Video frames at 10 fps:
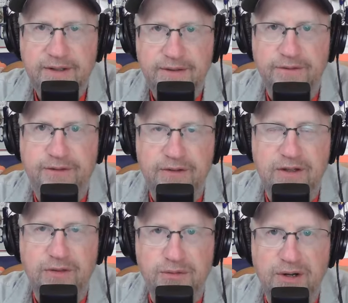The
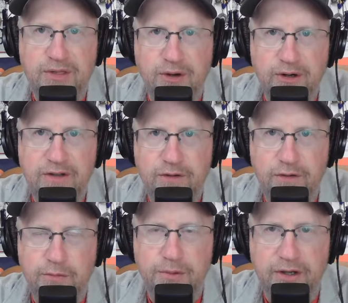53-32
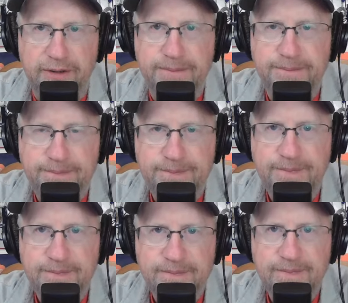split.
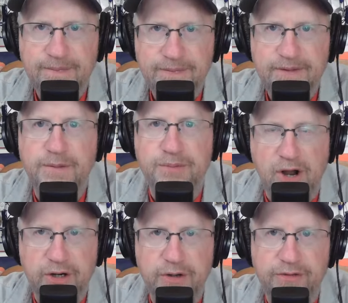The
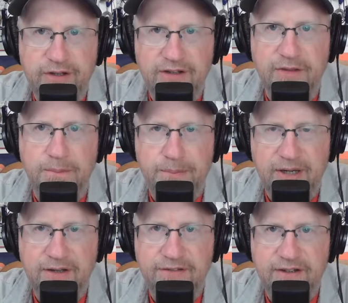Broncos take the
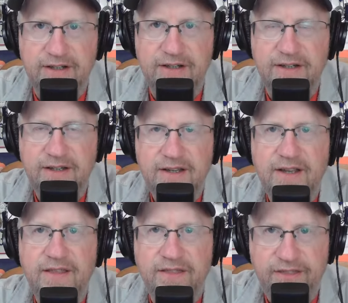biggest hit
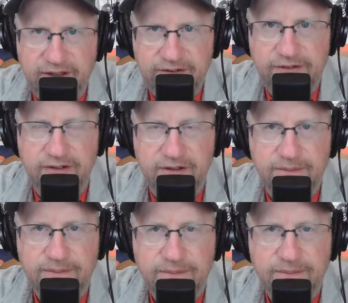this year.